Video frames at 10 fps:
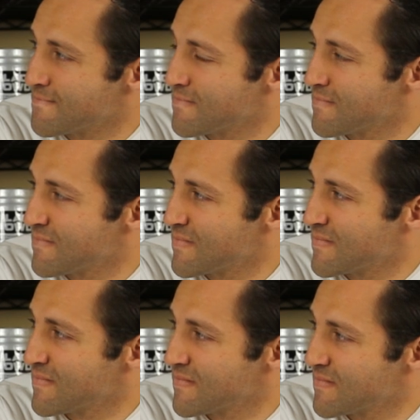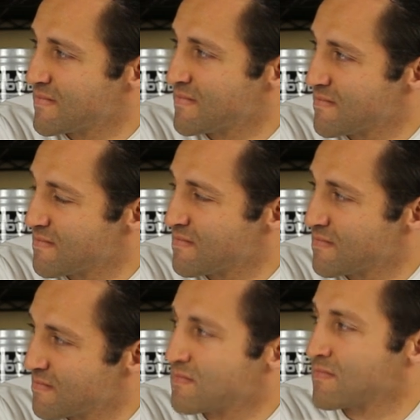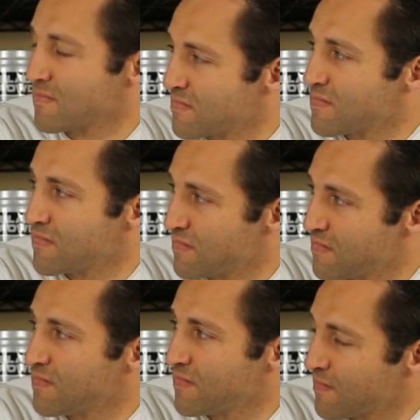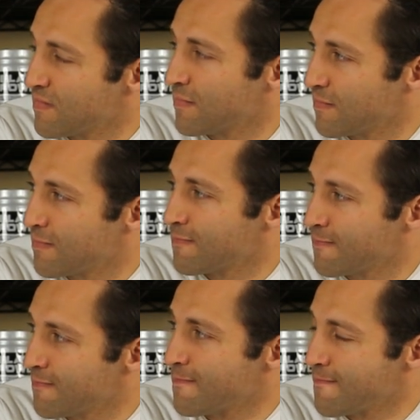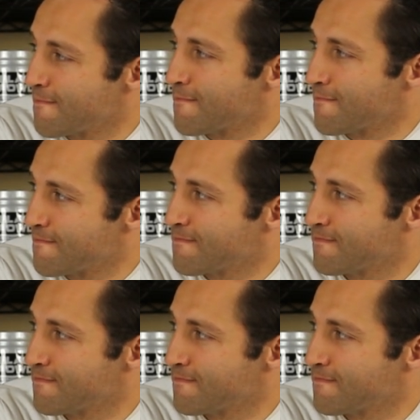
No words are spoken by the person on screen.